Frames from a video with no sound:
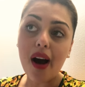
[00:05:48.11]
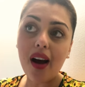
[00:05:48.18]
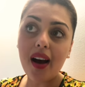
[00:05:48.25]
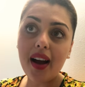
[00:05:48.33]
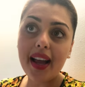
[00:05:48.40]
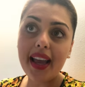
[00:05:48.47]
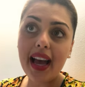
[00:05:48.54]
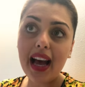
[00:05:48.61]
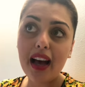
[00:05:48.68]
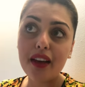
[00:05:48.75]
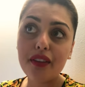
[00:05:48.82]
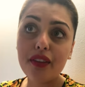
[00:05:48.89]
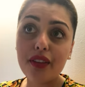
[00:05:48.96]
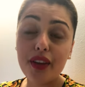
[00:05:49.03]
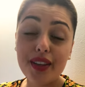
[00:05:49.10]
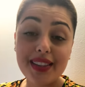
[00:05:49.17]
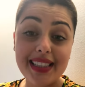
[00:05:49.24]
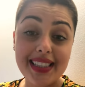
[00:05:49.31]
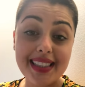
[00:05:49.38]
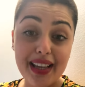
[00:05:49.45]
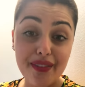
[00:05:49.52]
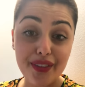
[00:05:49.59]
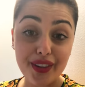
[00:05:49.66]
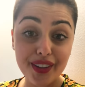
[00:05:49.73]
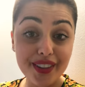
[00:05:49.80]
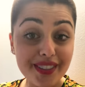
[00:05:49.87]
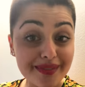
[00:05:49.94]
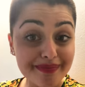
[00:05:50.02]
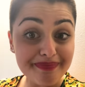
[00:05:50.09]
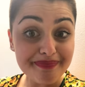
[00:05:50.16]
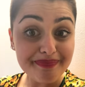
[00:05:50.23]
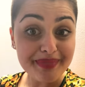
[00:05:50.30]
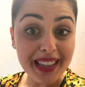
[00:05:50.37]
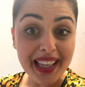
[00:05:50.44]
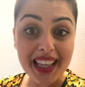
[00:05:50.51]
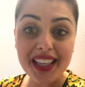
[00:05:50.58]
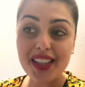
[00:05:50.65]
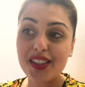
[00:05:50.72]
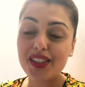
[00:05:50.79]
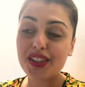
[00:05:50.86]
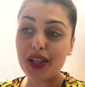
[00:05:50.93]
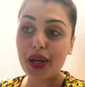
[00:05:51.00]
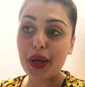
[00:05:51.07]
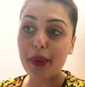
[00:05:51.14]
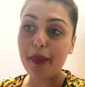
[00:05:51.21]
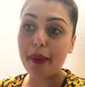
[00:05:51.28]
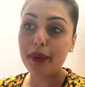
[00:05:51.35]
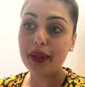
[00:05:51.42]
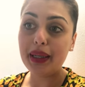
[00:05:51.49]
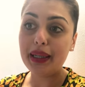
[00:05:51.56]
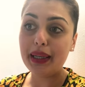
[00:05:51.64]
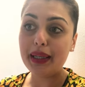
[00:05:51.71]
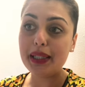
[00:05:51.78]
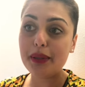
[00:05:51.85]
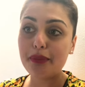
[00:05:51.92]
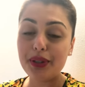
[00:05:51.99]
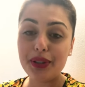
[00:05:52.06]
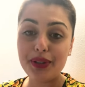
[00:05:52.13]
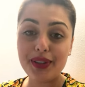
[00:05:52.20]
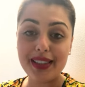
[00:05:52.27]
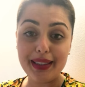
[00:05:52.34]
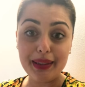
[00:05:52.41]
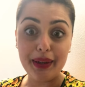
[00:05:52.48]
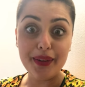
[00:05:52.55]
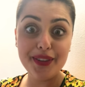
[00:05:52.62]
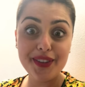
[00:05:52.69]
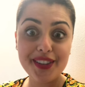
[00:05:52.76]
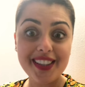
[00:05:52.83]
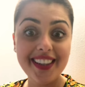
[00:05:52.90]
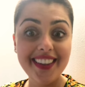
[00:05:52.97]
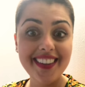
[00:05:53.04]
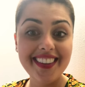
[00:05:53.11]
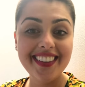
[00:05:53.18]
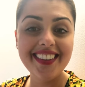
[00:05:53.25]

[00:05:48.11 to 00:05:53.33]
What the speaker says: I had 37, so my body liked producing those.